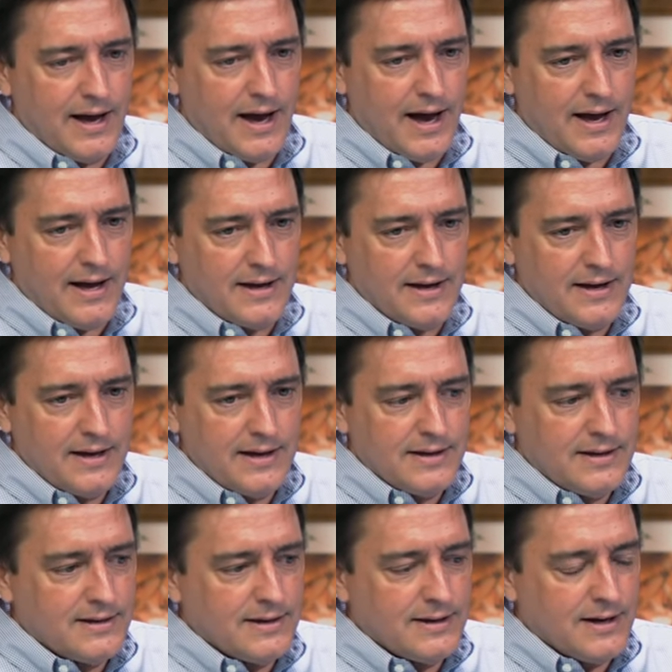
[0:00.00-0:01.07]
uh,
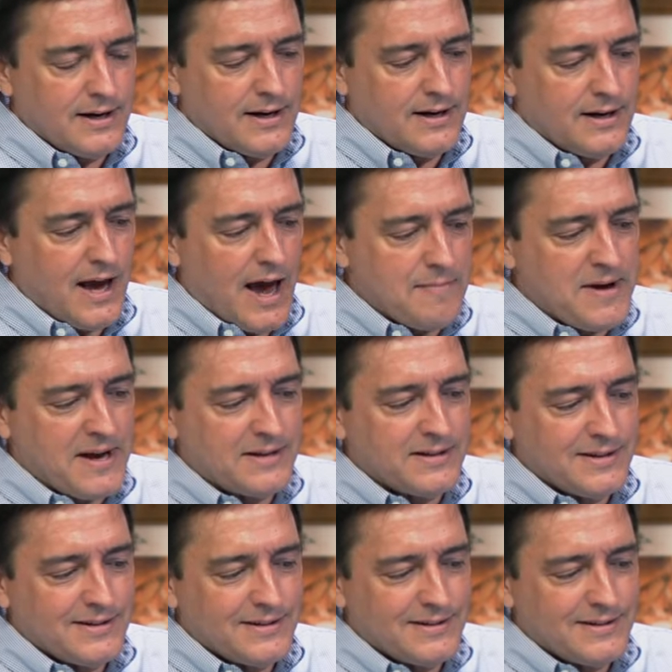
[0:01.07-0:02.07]
I mean,